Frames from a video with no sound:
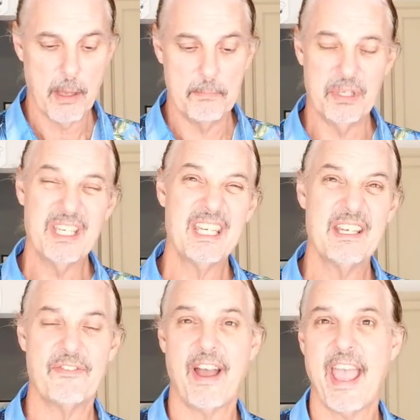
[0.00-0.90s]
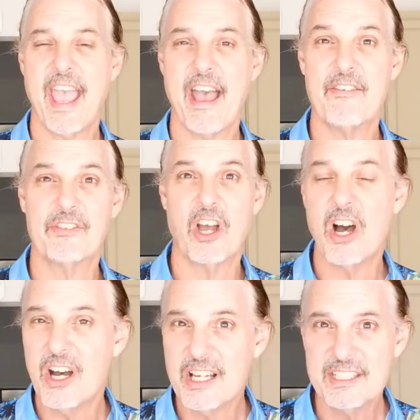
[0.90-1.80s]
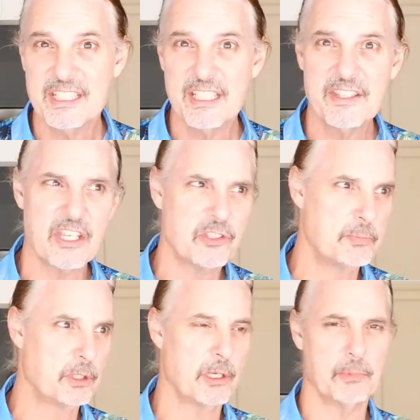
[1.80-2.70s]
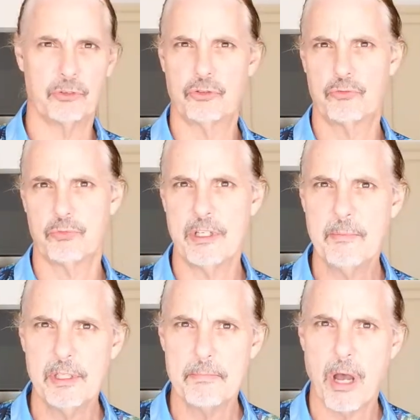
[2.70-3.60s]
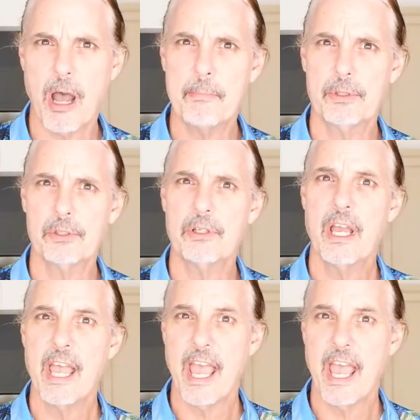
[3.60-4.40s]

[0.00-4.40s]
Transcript: B, if I have content that's become extremely popular,